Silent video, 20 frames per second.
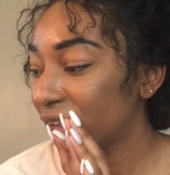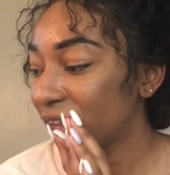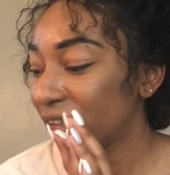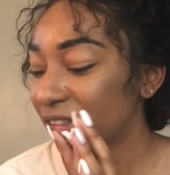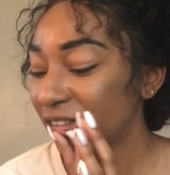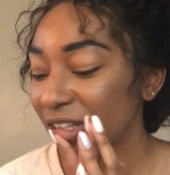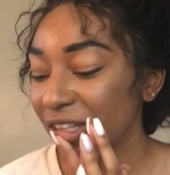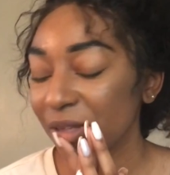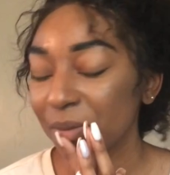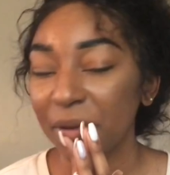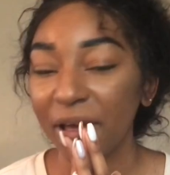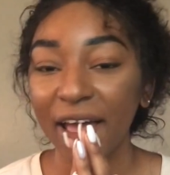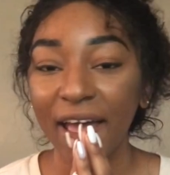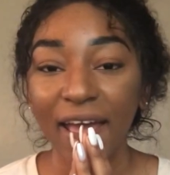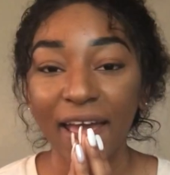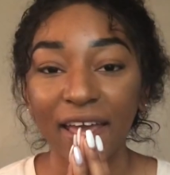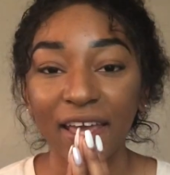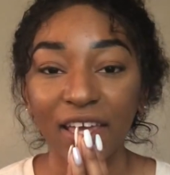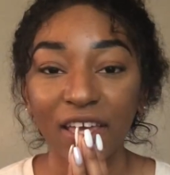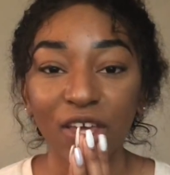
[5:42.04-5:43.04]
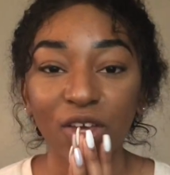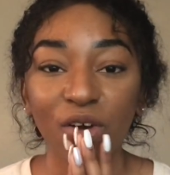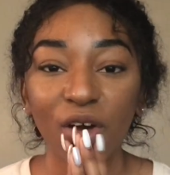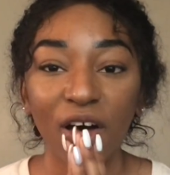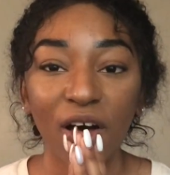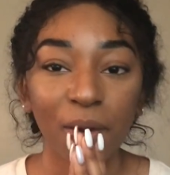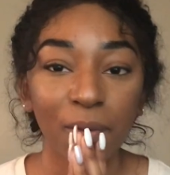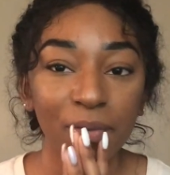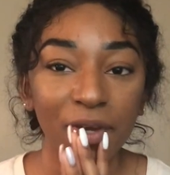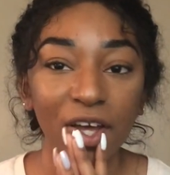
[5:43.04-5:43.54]
can you
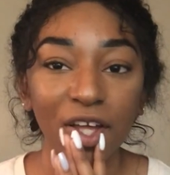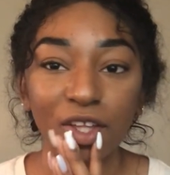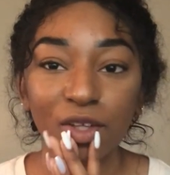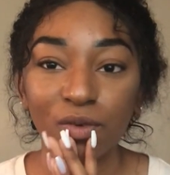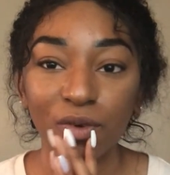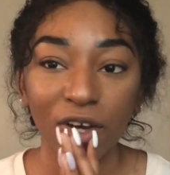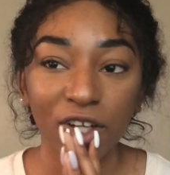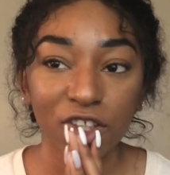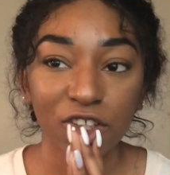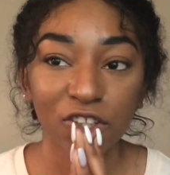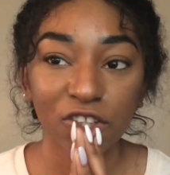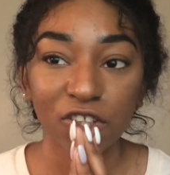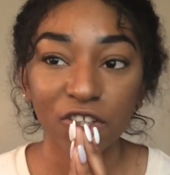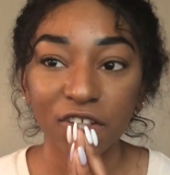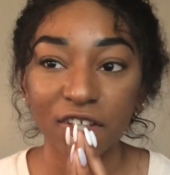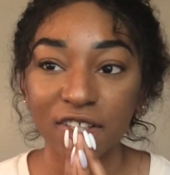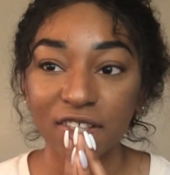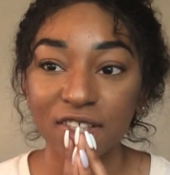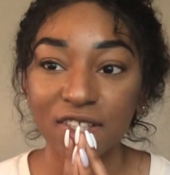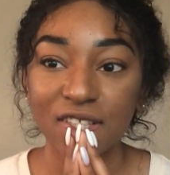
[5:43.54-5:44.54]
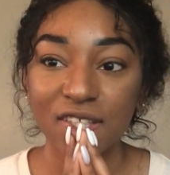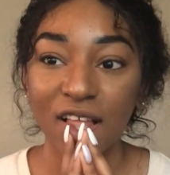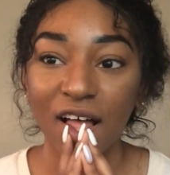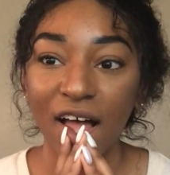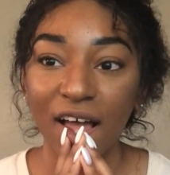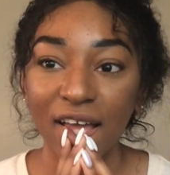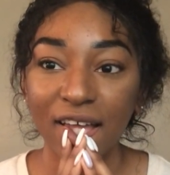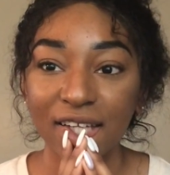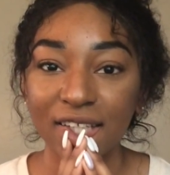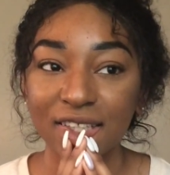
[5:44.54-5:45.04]
help me on the register? Because this
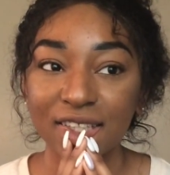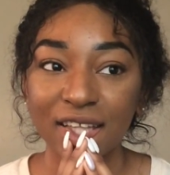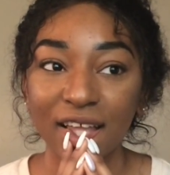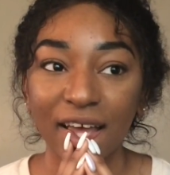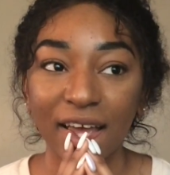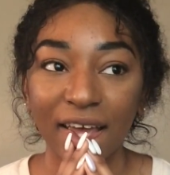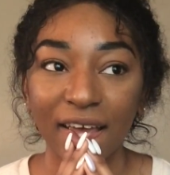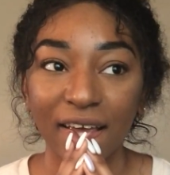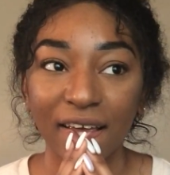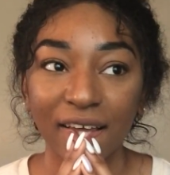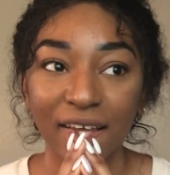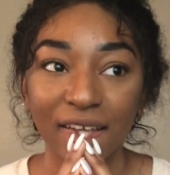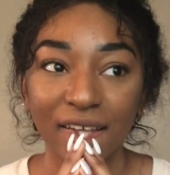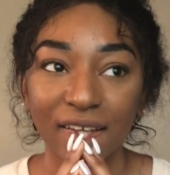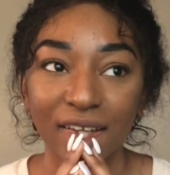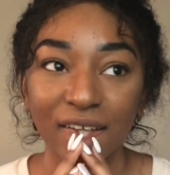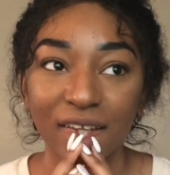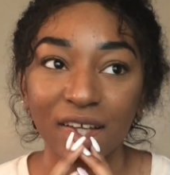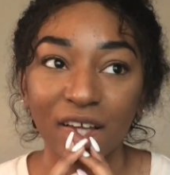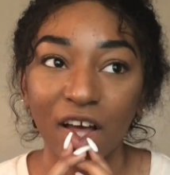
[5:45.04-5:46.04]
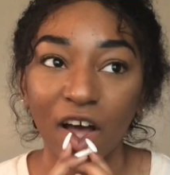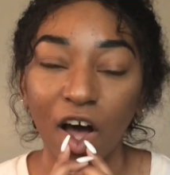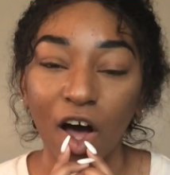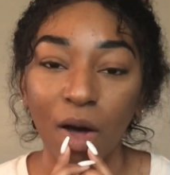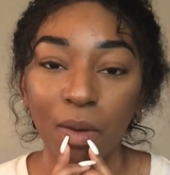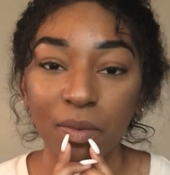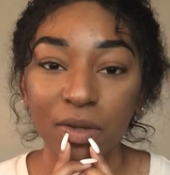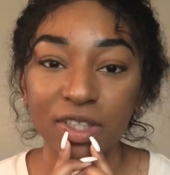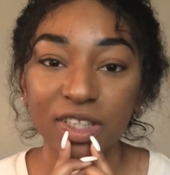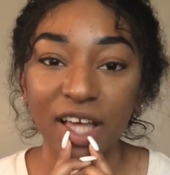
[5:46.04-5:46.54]
line is, like,
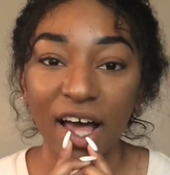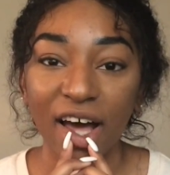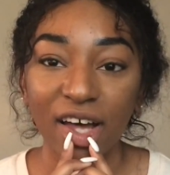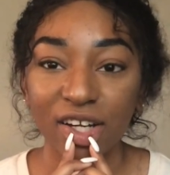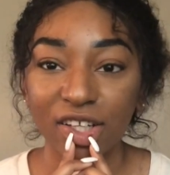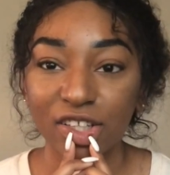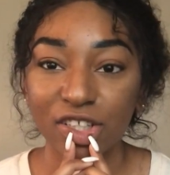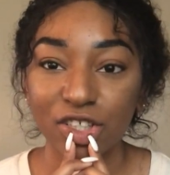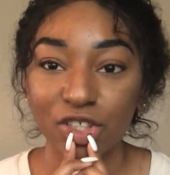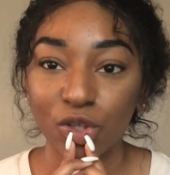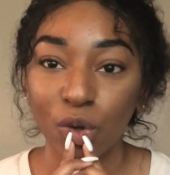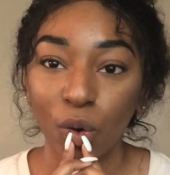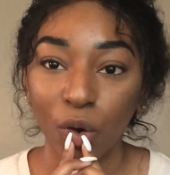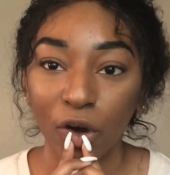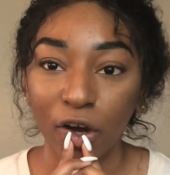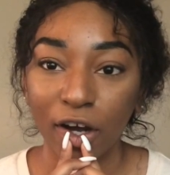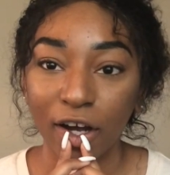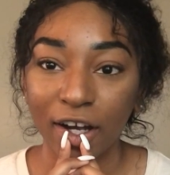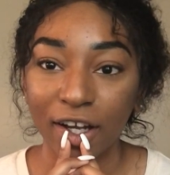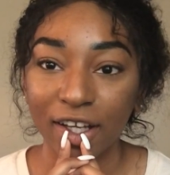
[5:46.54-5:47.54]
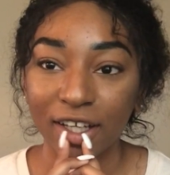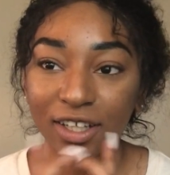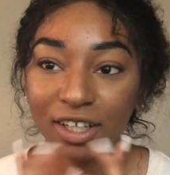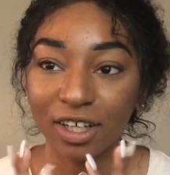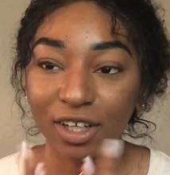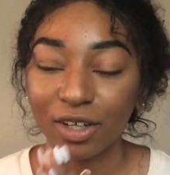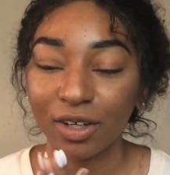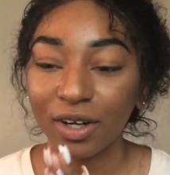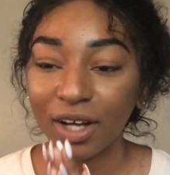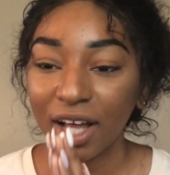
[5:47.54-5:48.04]
almost out of the store, you
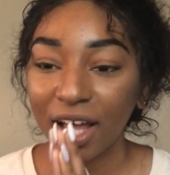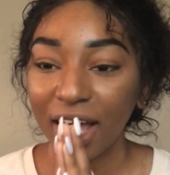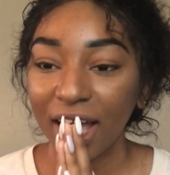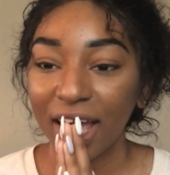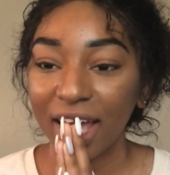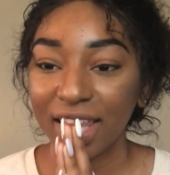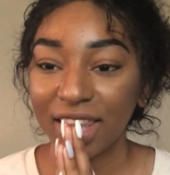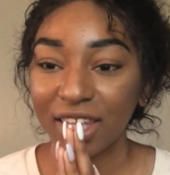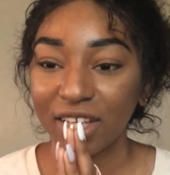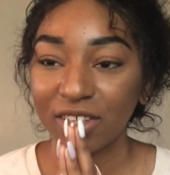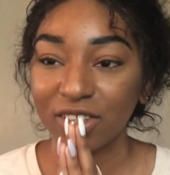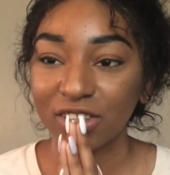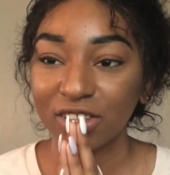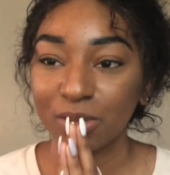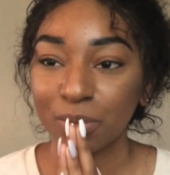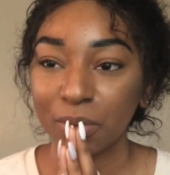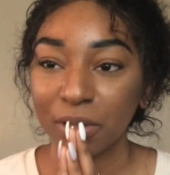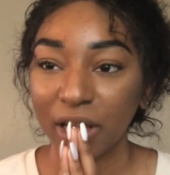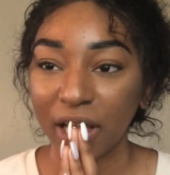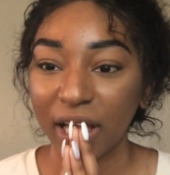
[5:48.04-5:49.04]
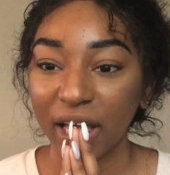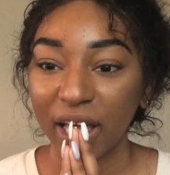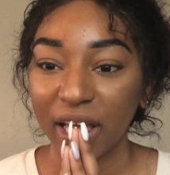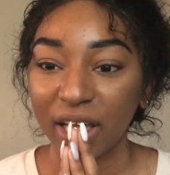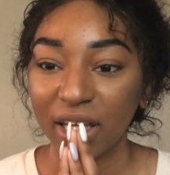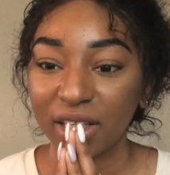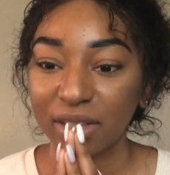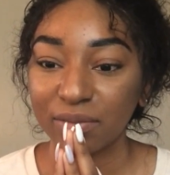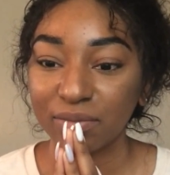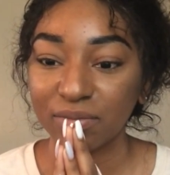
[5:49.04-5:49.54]
know? And they'll just be
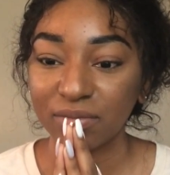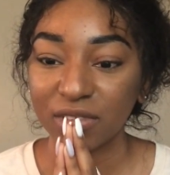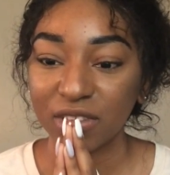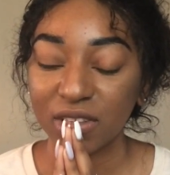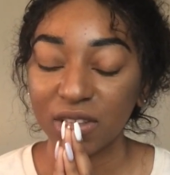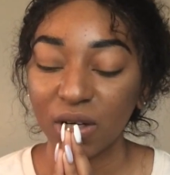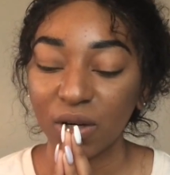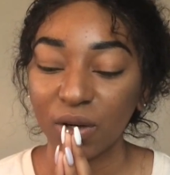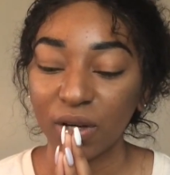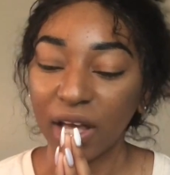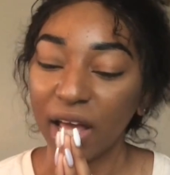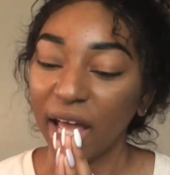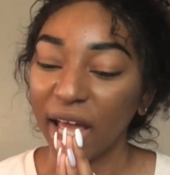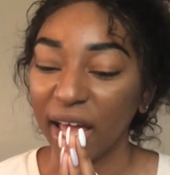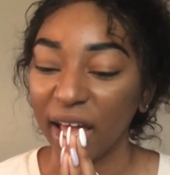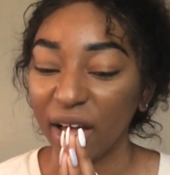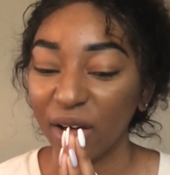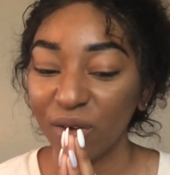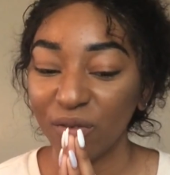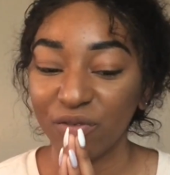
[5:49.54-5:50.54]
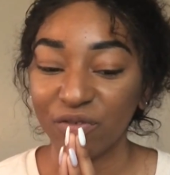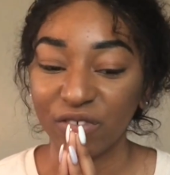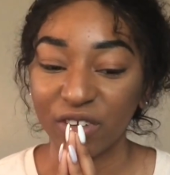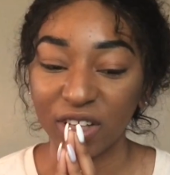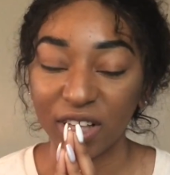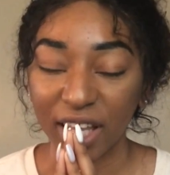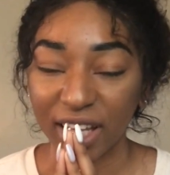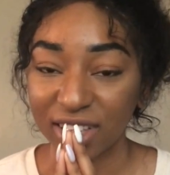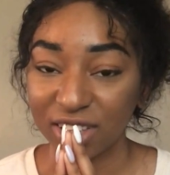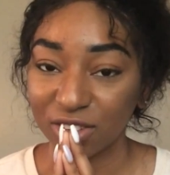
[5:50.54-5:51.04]
like, okay, I don't
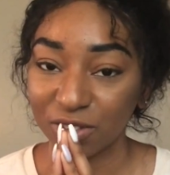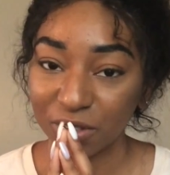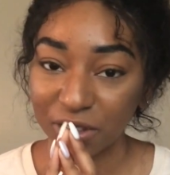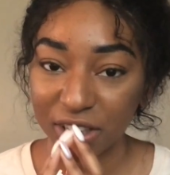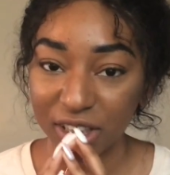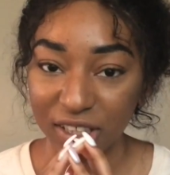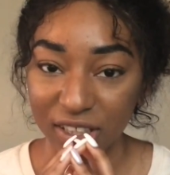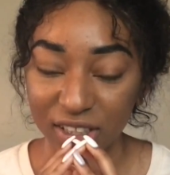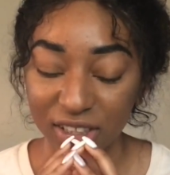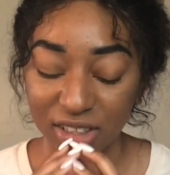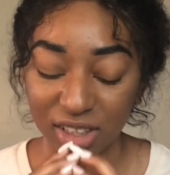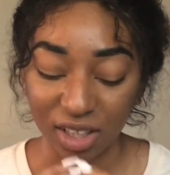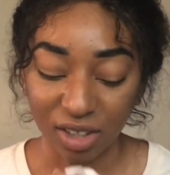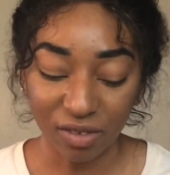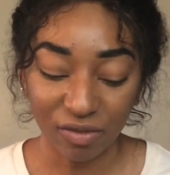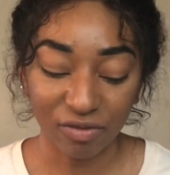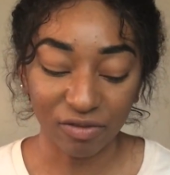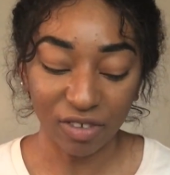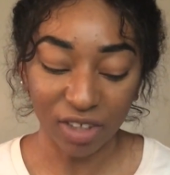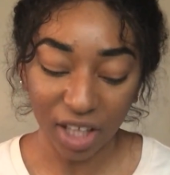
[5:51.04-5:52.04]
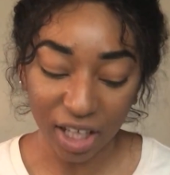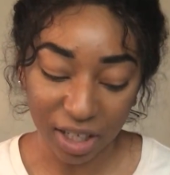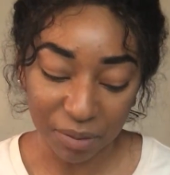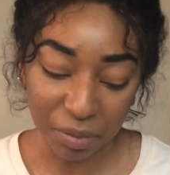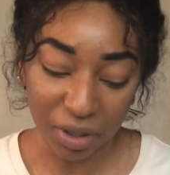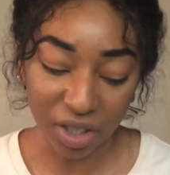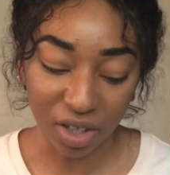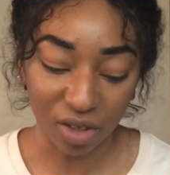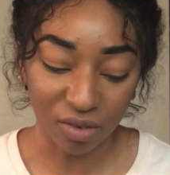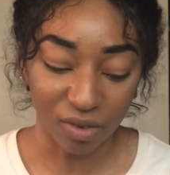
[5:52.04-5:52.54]
feel like doing this. I don't feel
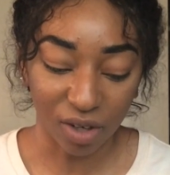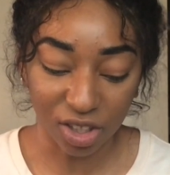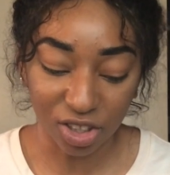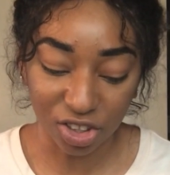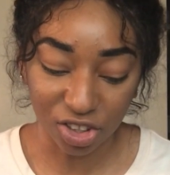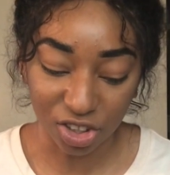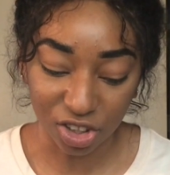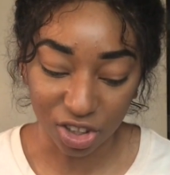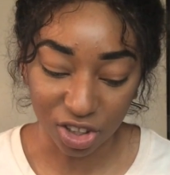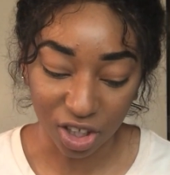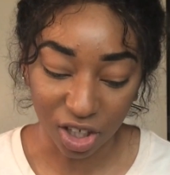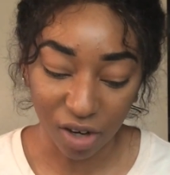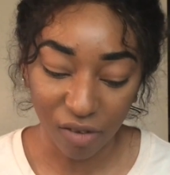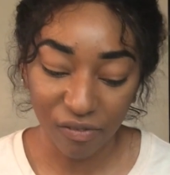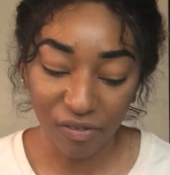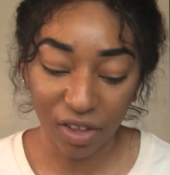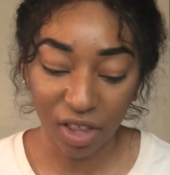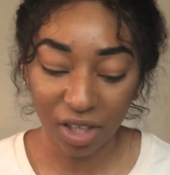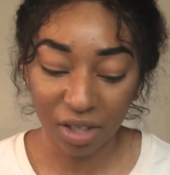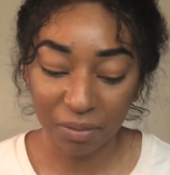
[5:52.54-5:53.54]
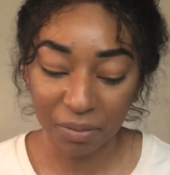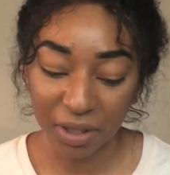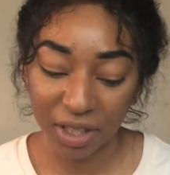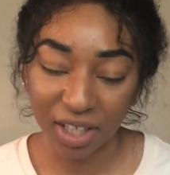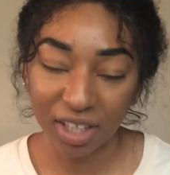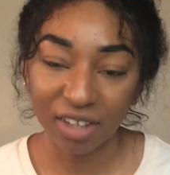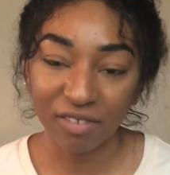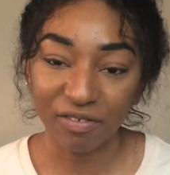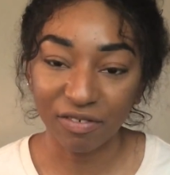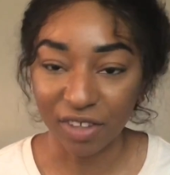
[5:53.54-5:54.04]
like being on register. I don't feel like
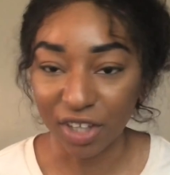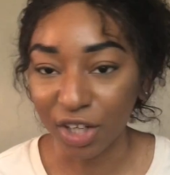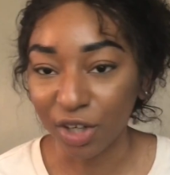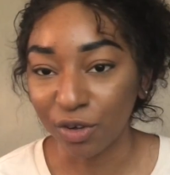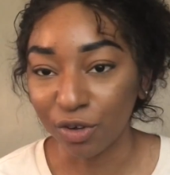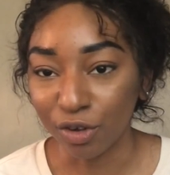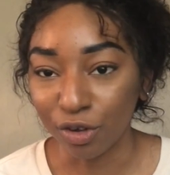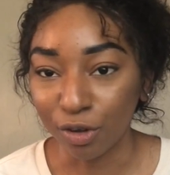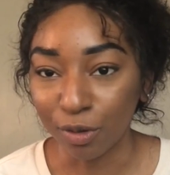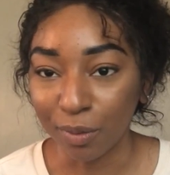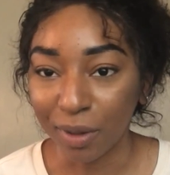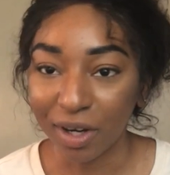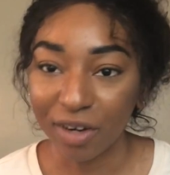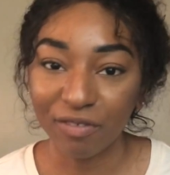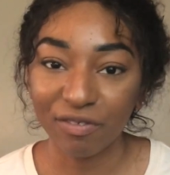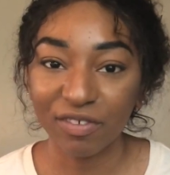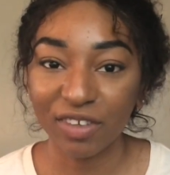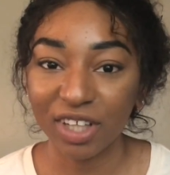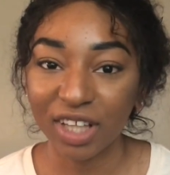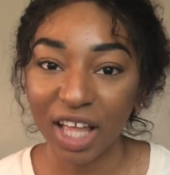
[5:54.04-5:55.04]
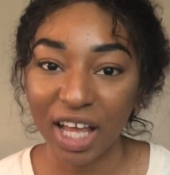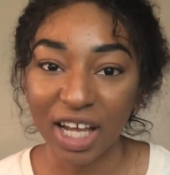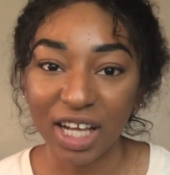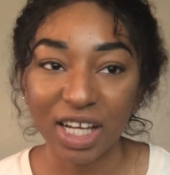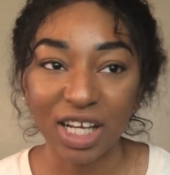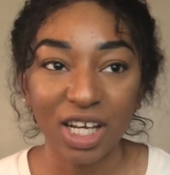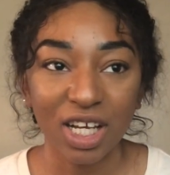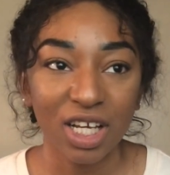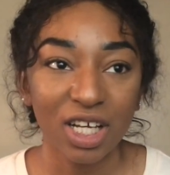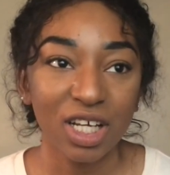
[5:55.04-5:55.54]
being in the fitting room. I don't feel like